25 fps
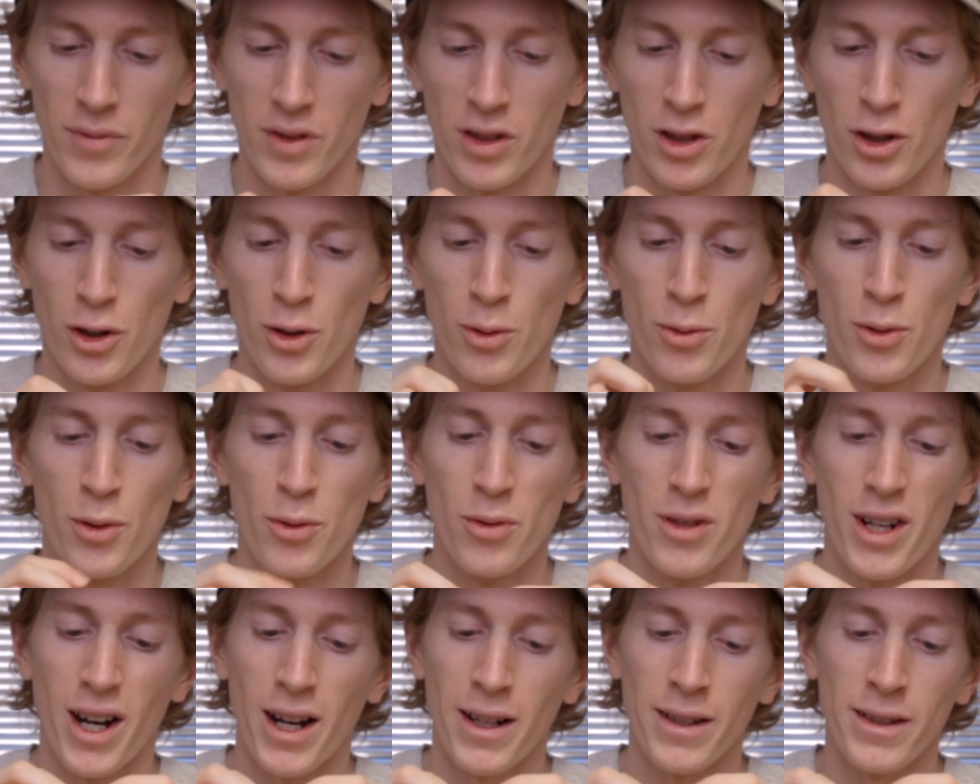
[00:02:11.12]
You
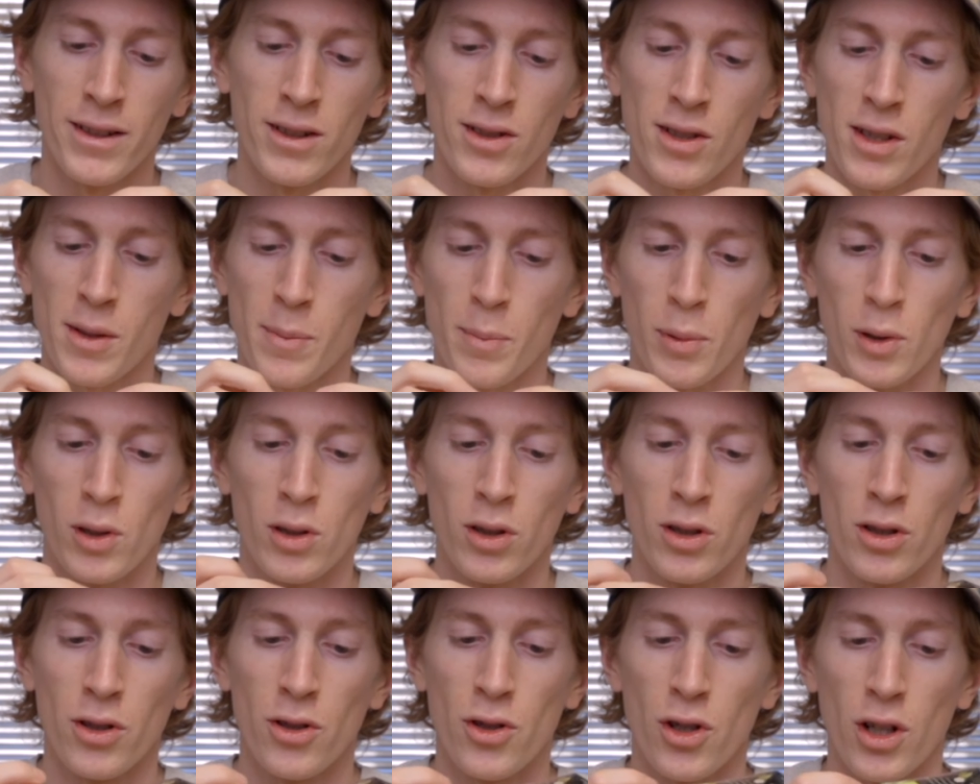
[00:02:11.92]
do not need to
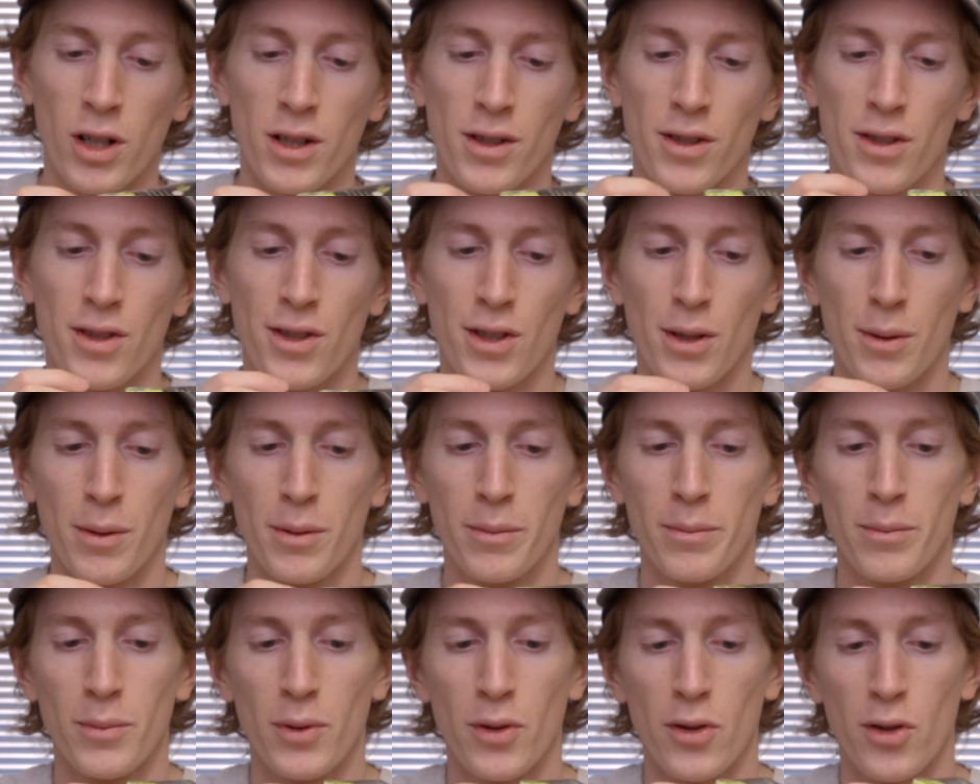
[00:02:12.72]
splurge on
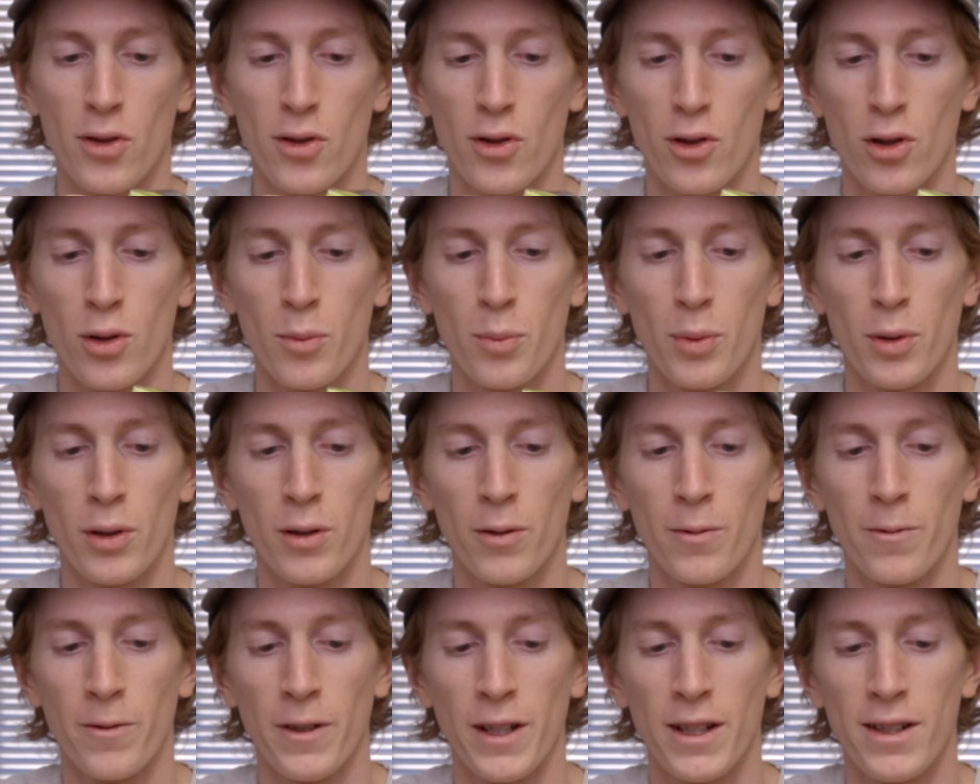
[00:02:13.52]
some super
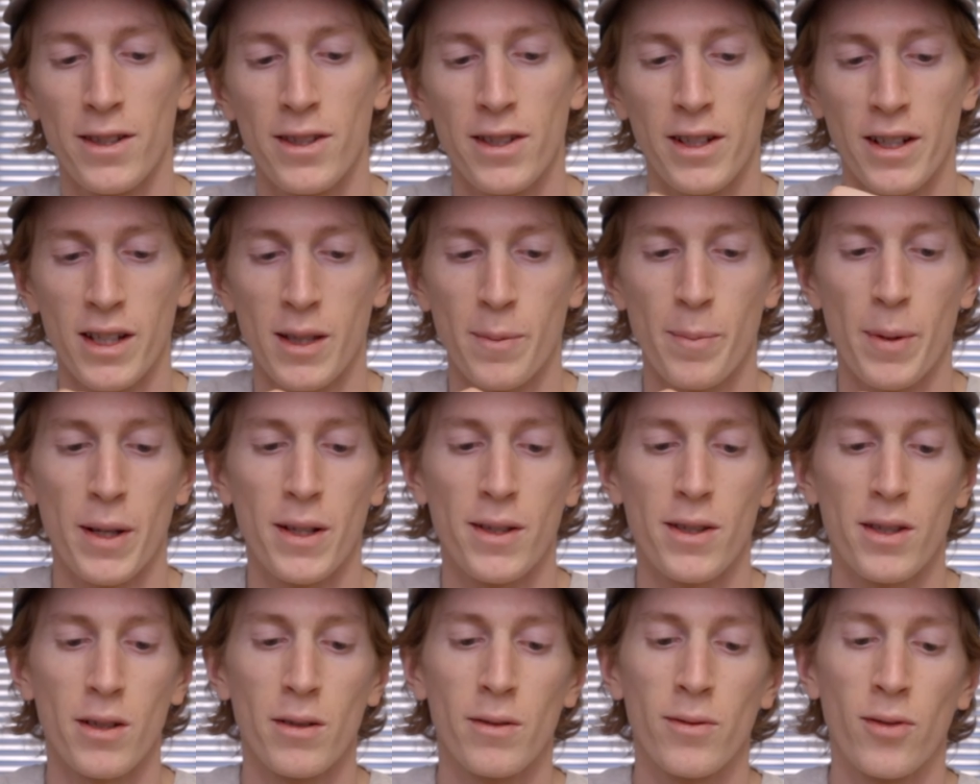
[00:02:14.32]
fancy,
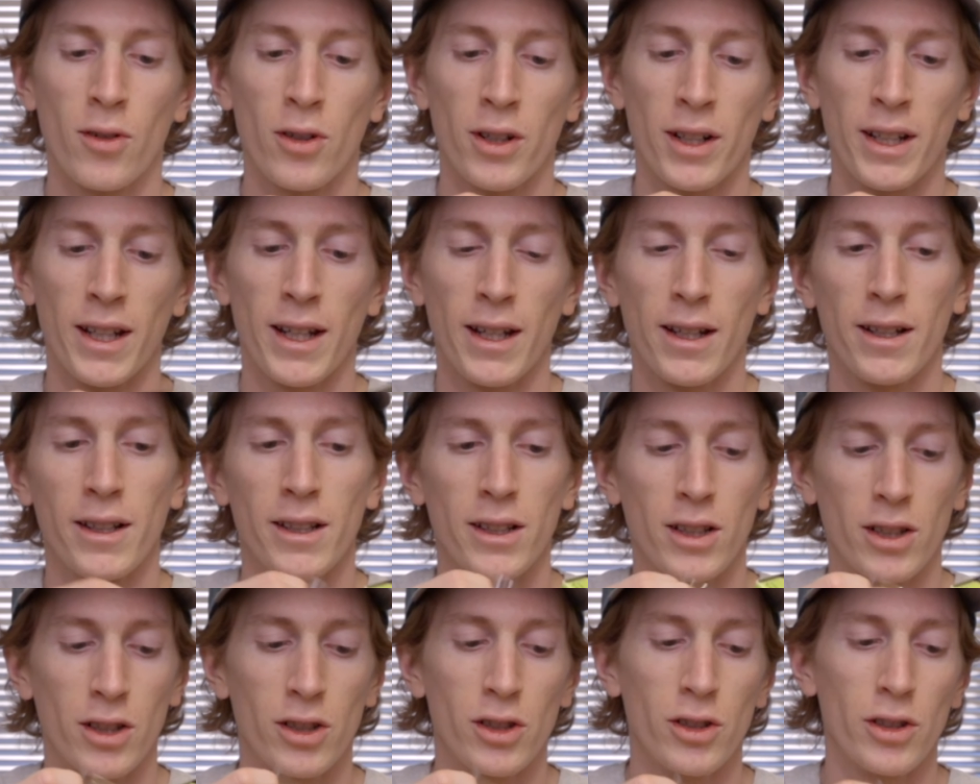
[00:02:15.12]
expensive,
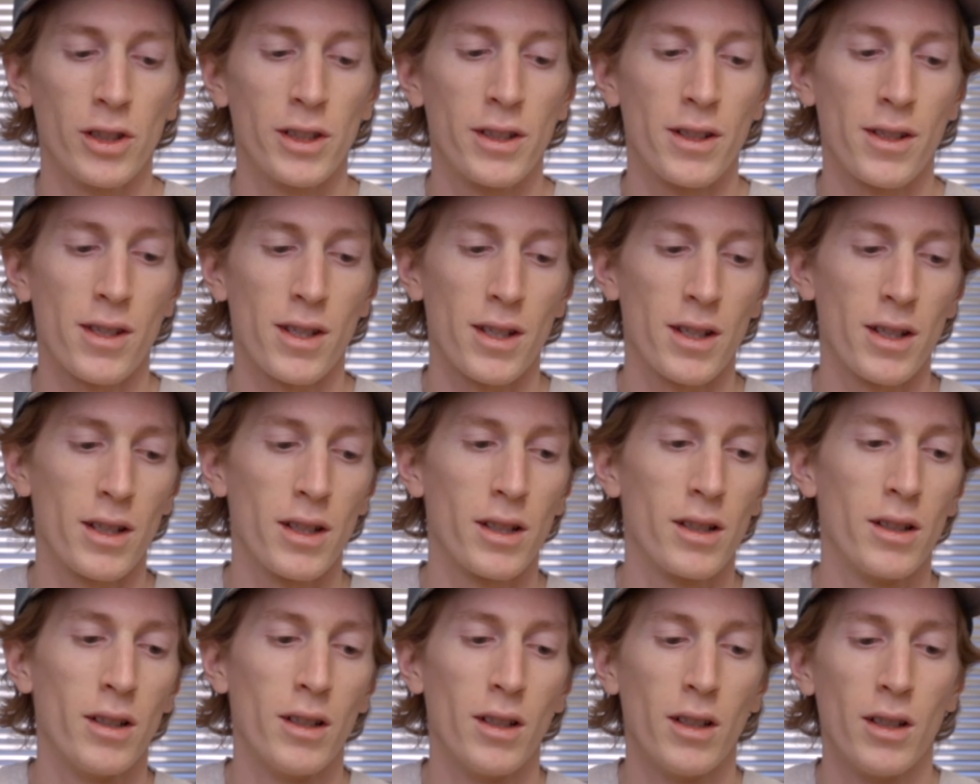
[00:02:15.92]
organic green tea.